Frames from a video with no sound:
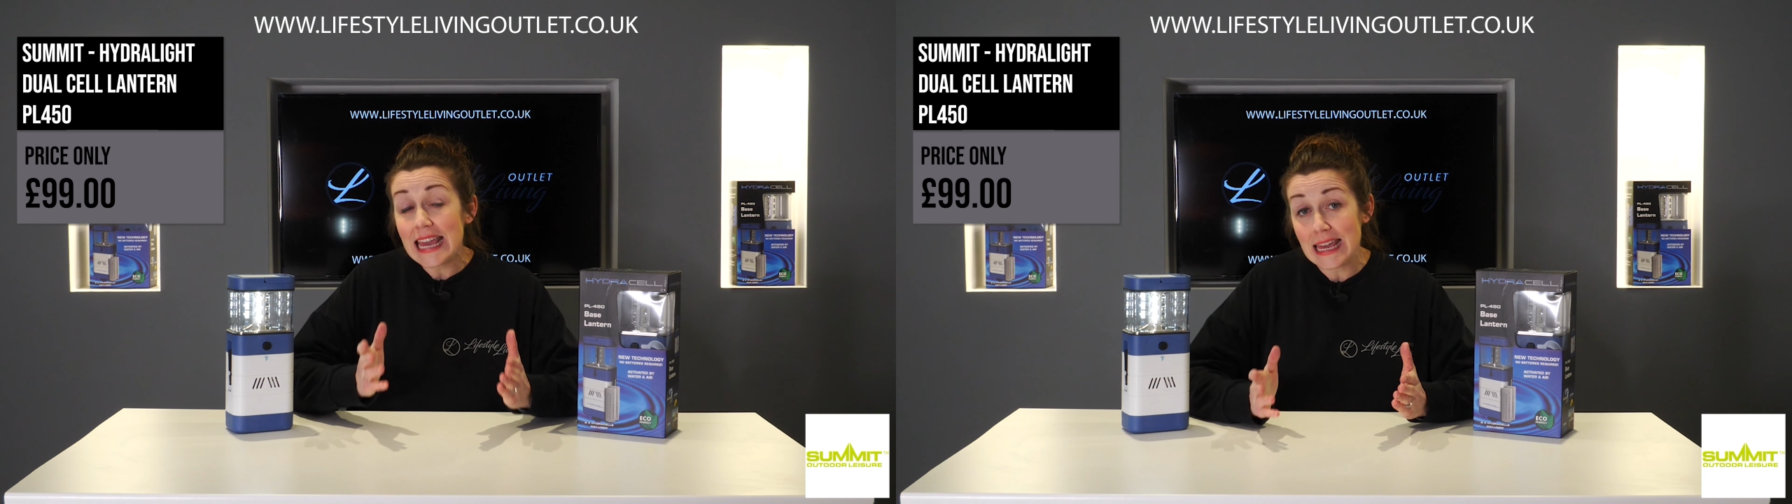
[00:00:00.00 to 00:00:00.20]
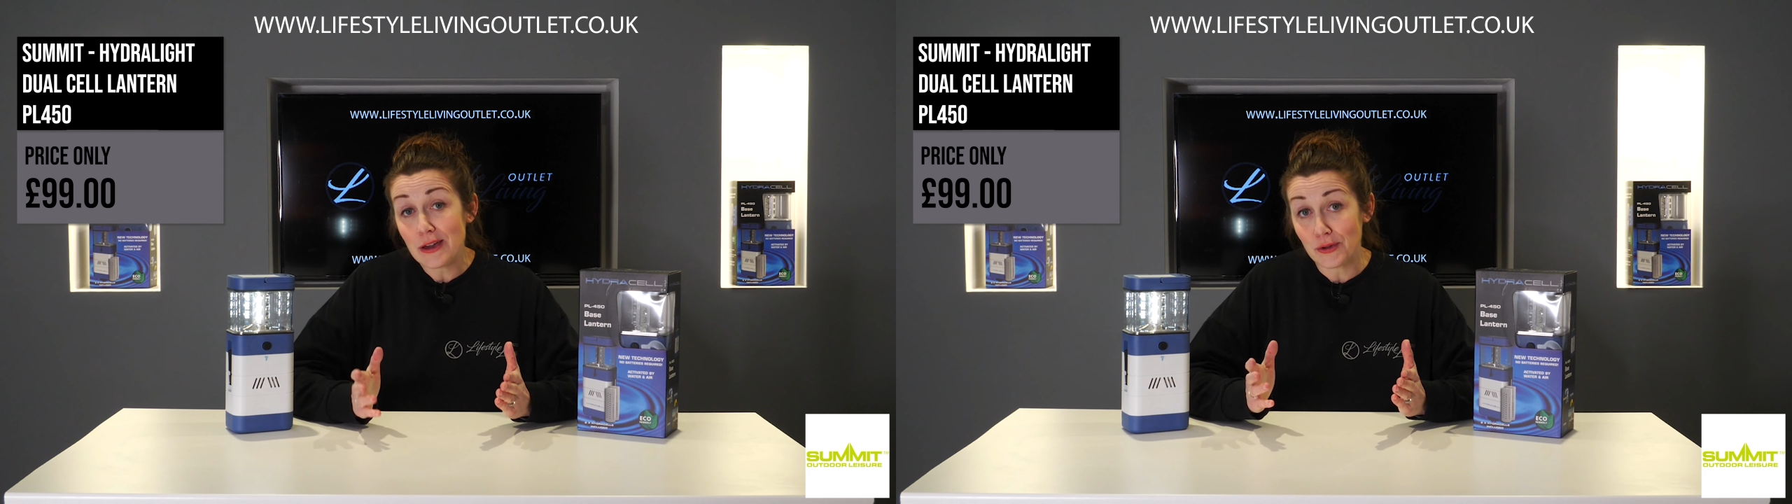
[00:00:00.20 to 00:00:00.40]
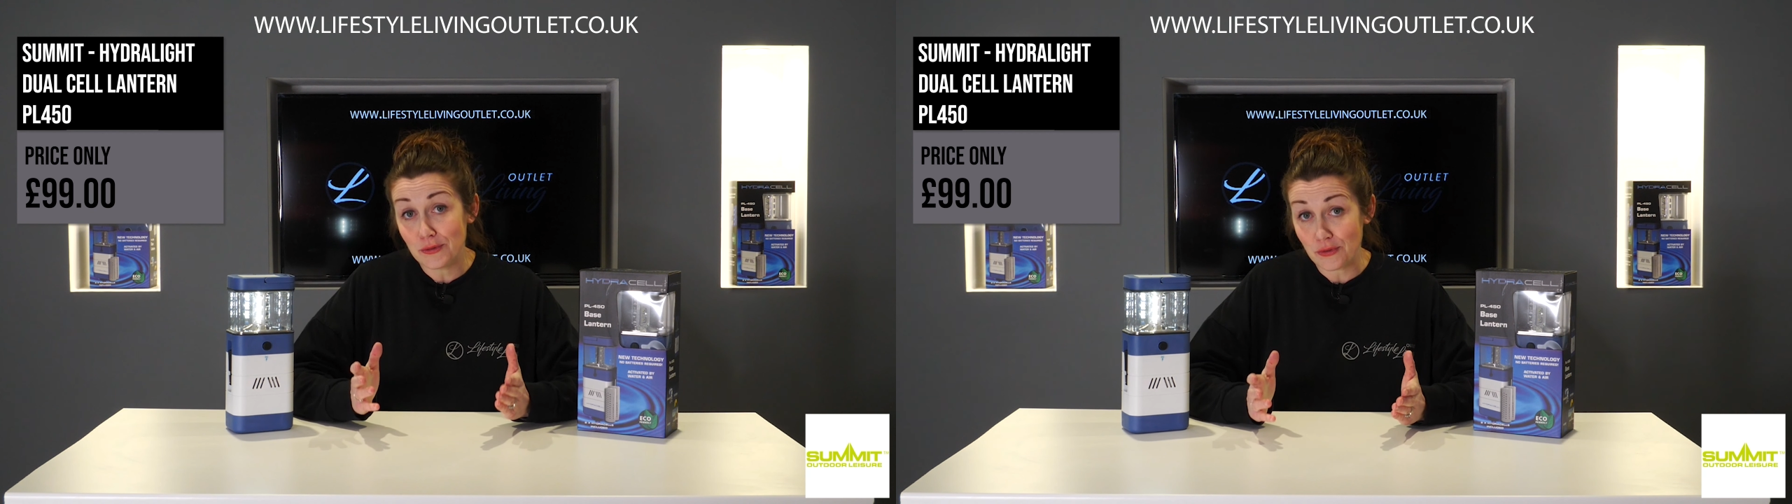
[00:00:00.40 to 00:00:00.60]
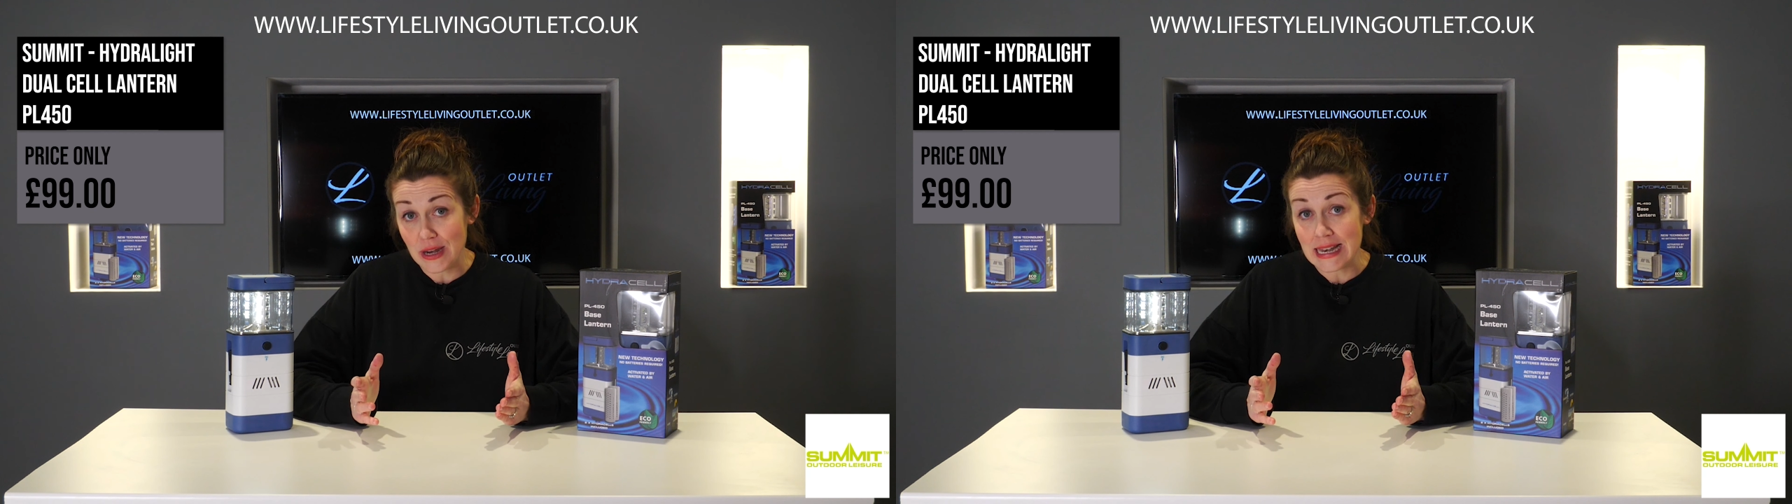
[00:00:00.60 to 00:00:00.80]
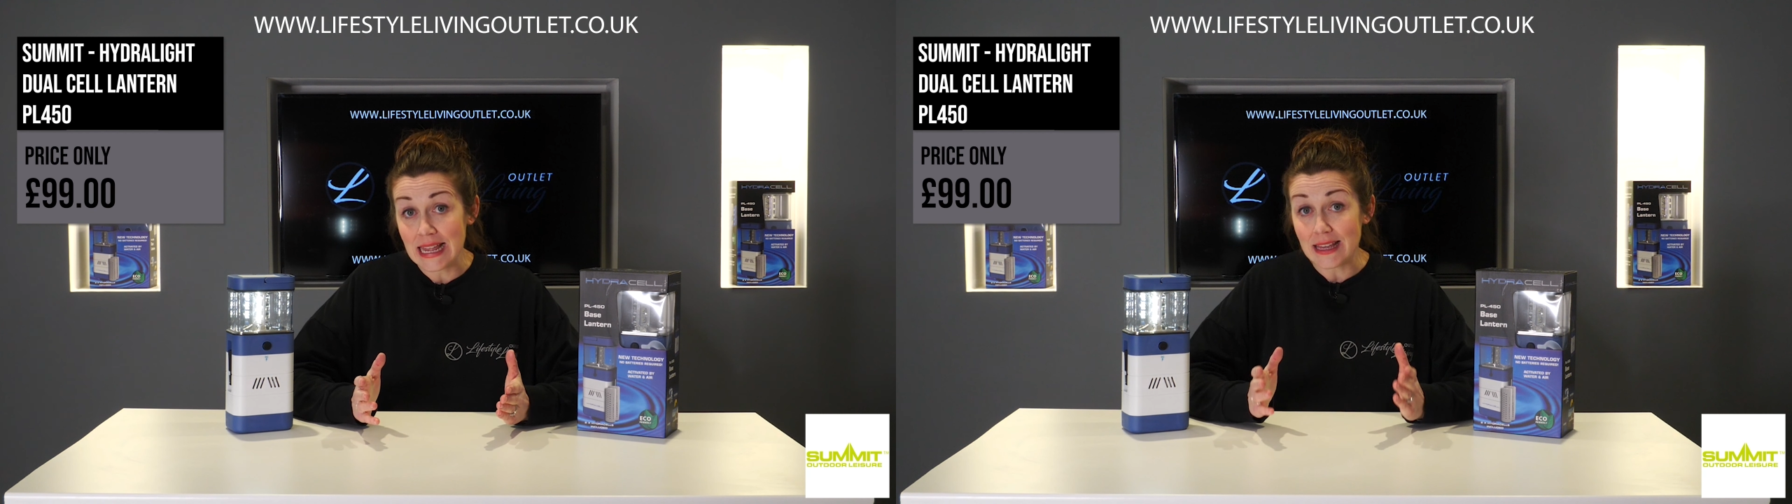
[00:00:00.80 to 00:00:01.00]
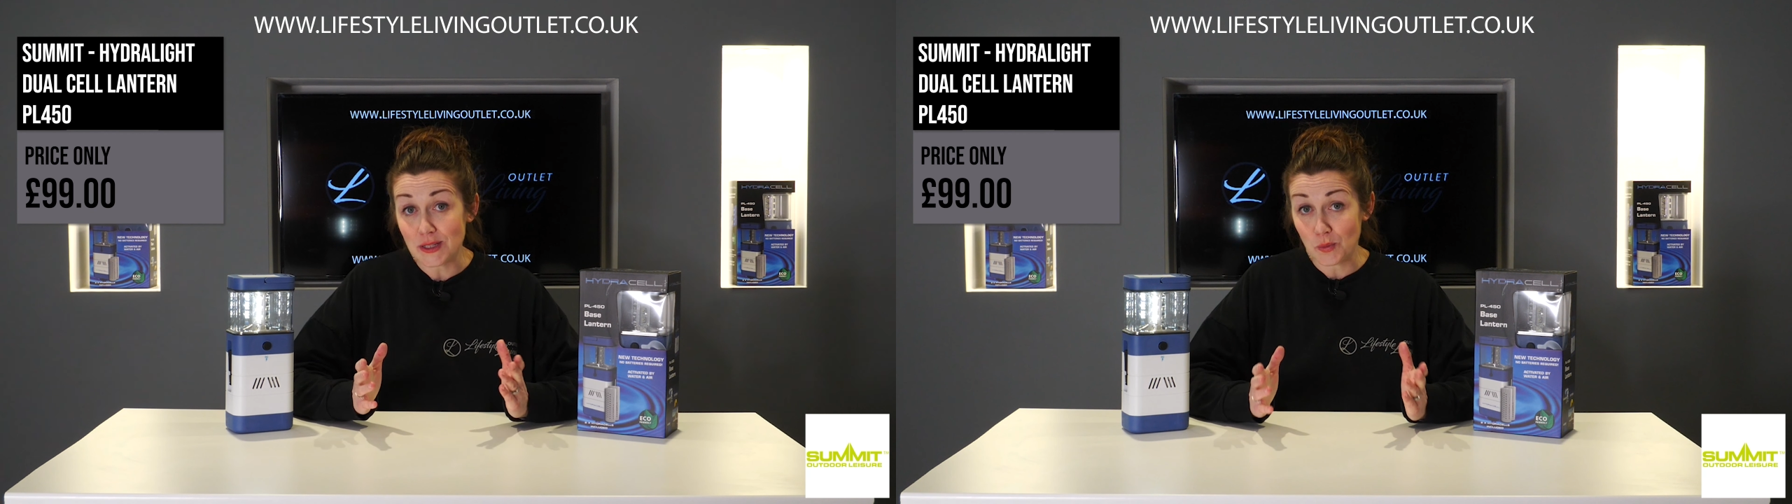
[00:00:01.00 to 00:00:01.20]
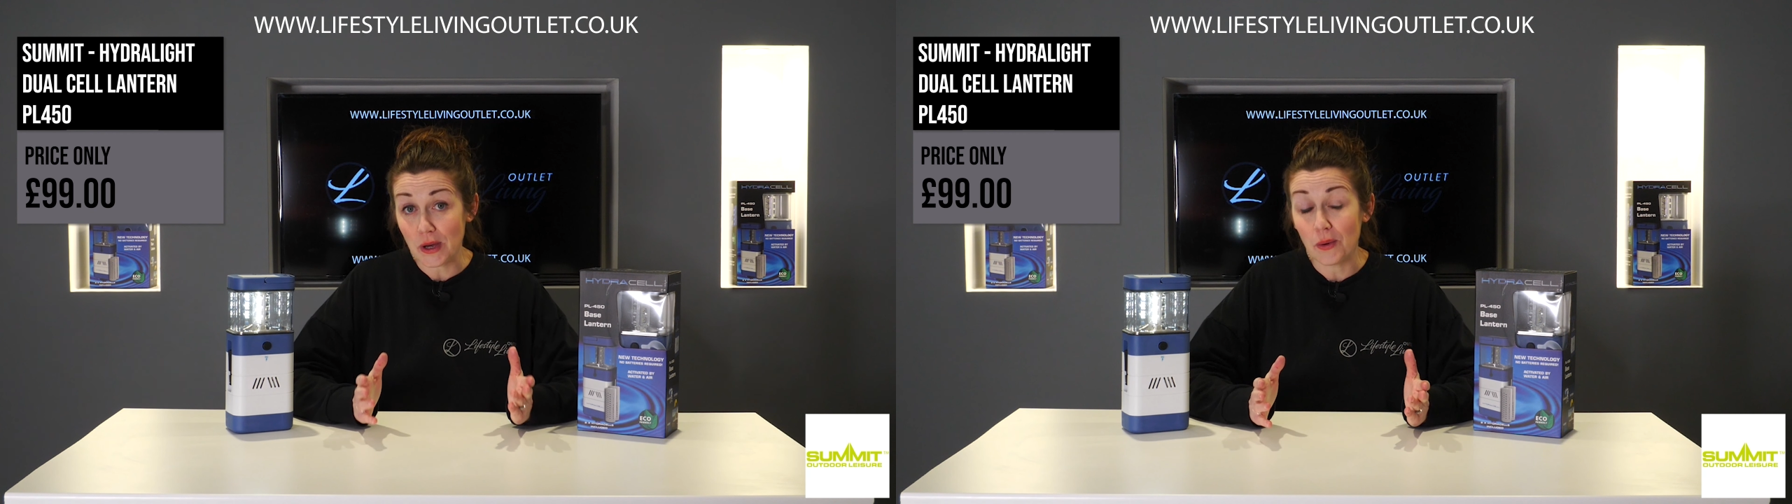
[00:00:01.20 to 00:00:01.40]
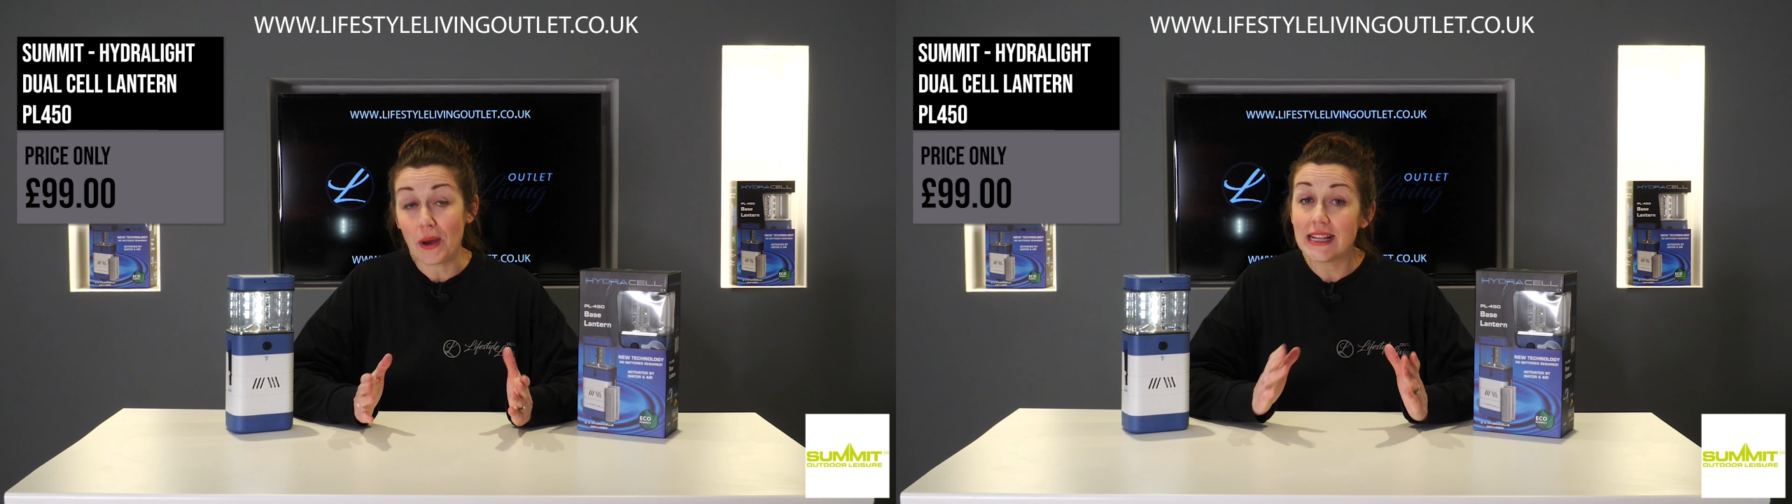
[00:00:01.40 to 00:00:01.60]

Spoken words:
eco-friendly as well,